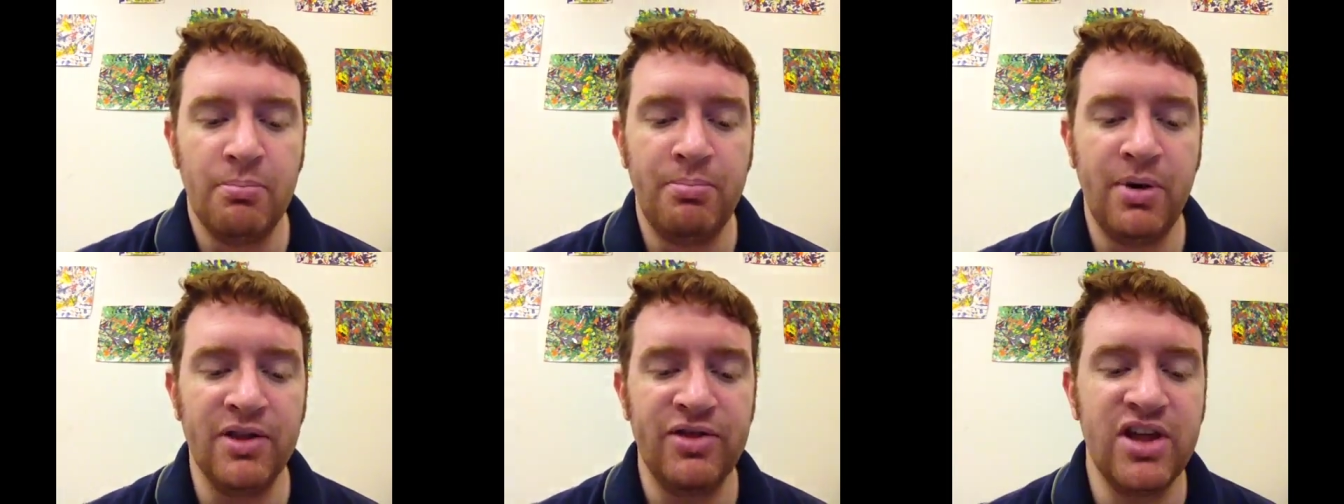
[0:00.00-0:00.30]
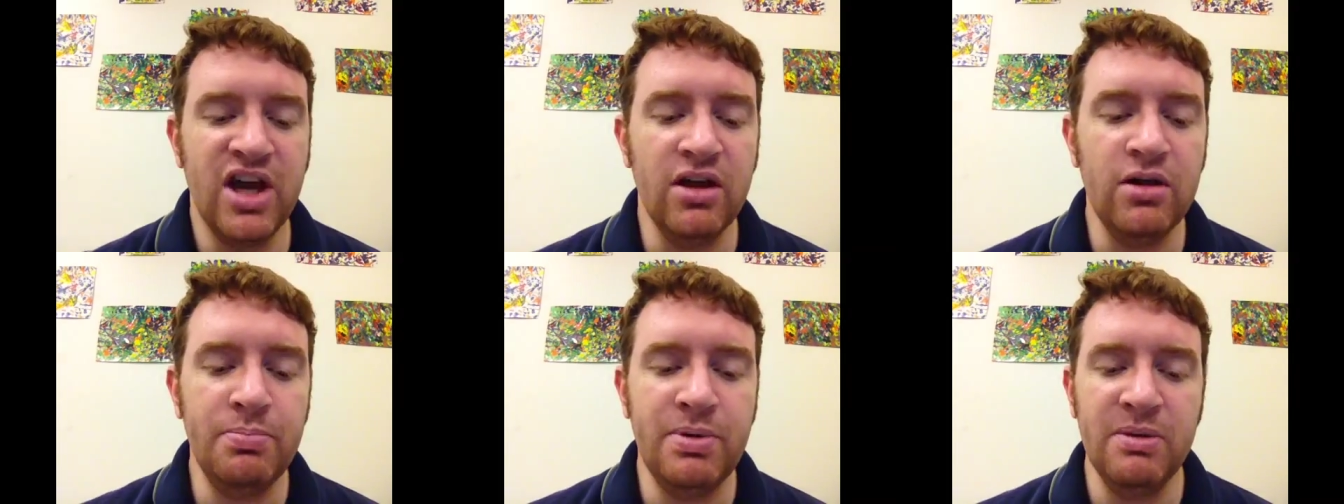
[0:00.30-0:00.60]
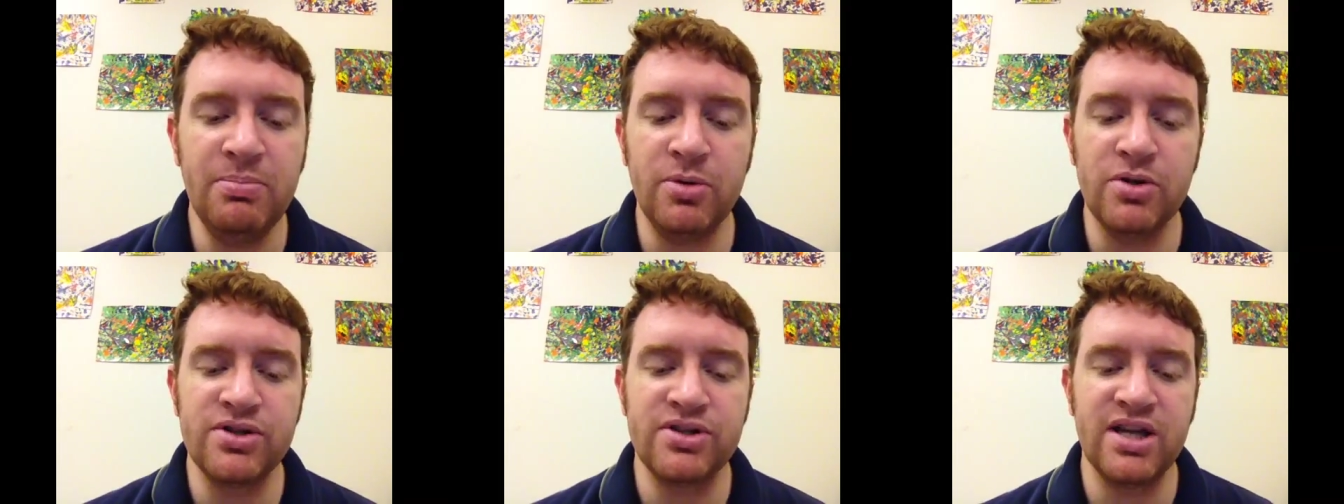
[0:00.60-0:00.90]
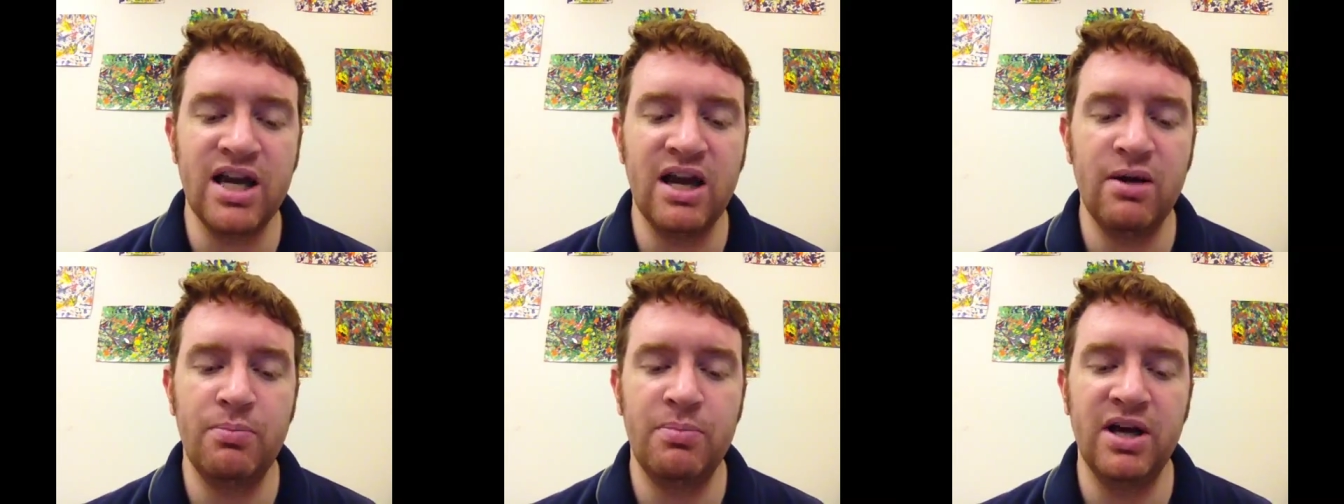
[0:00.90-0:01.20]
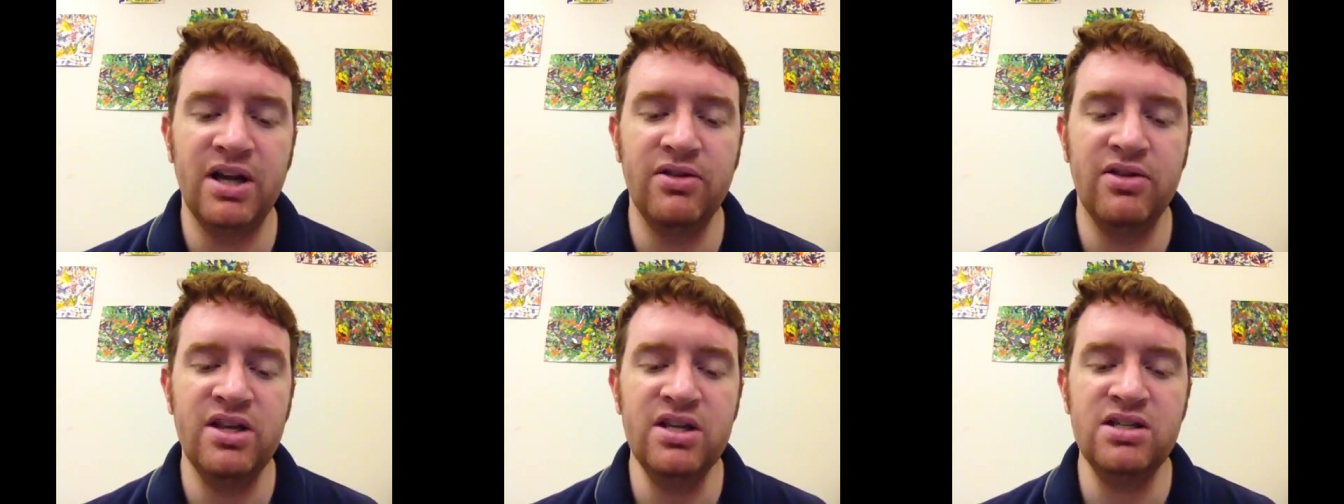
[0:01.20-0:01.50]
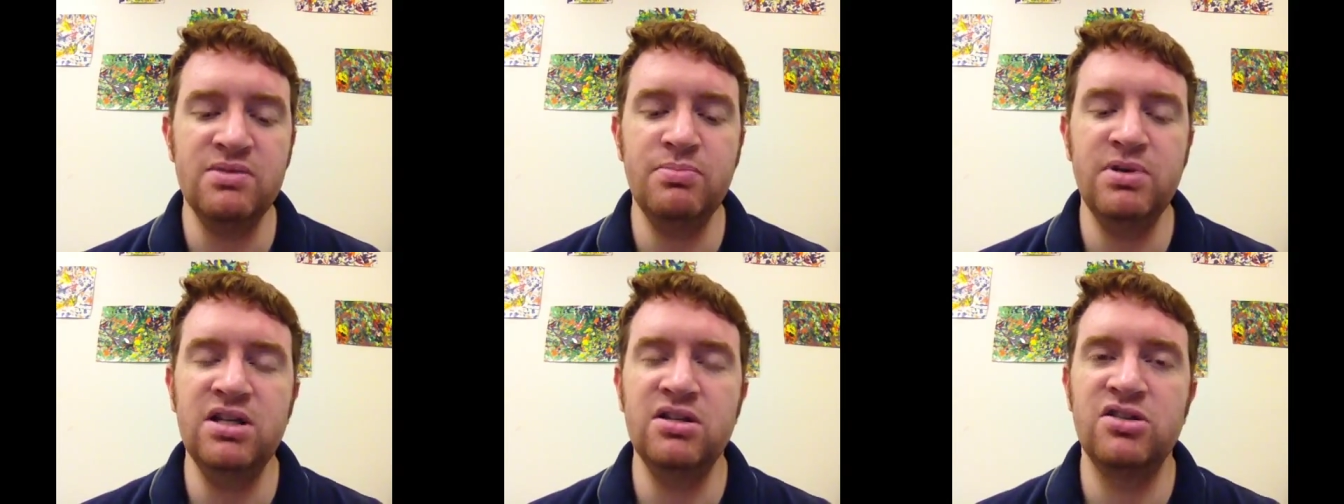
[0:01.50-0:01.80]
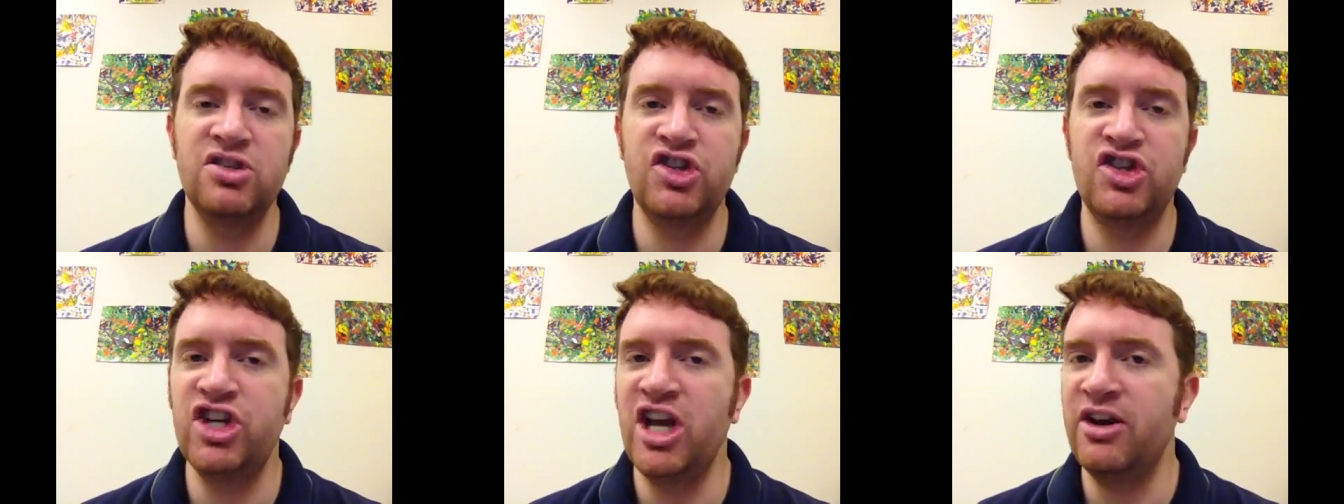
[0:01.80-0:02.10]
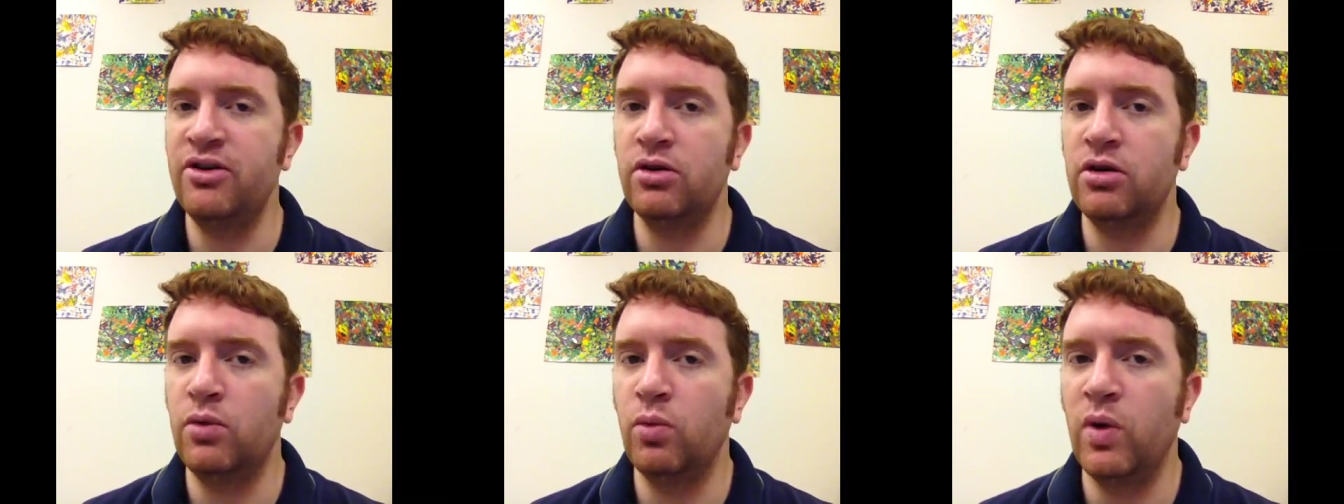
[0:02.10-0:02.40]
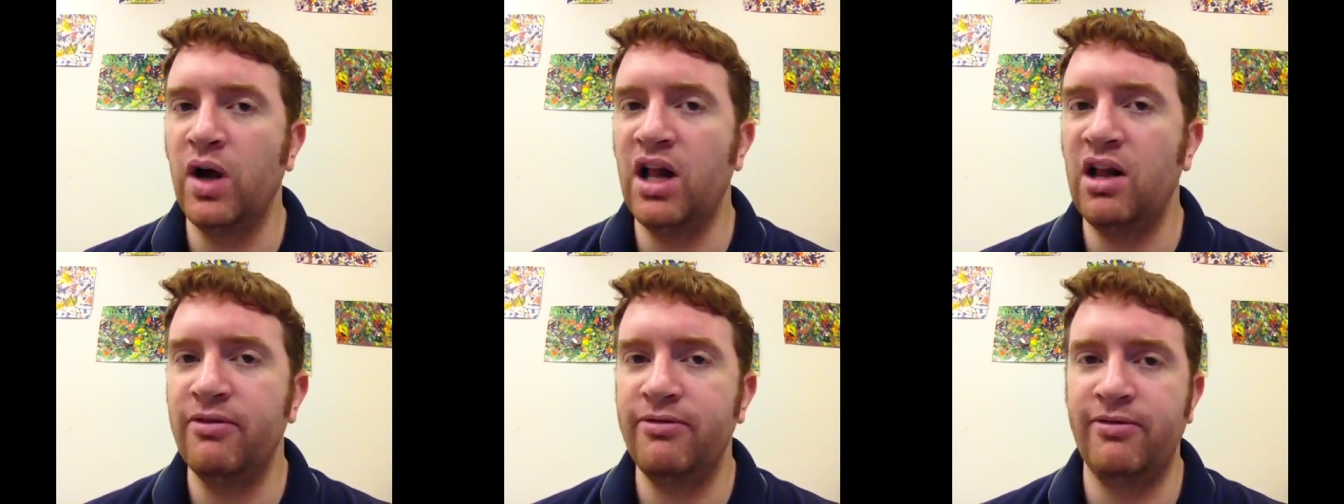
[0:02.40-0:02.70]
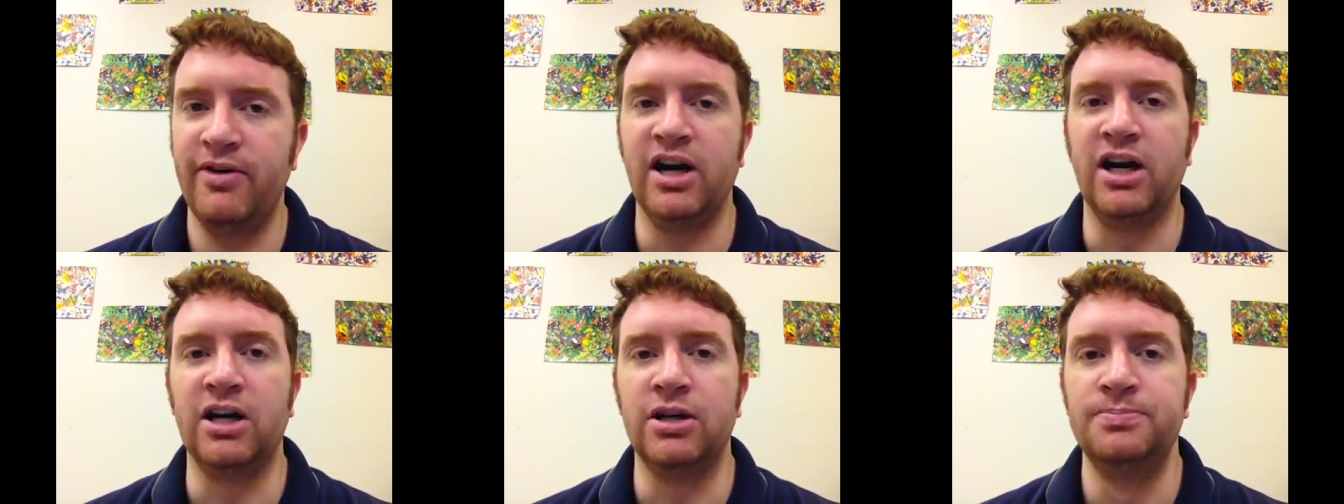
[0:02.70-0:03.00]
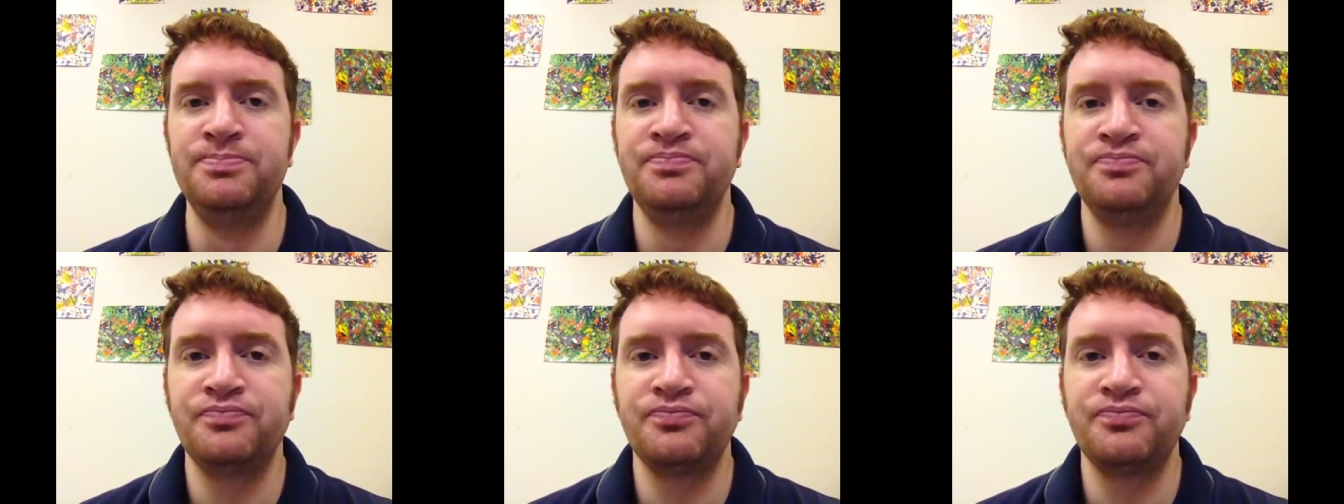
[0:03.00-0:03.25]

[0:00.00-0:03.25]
But the other people say, but this means general welfare.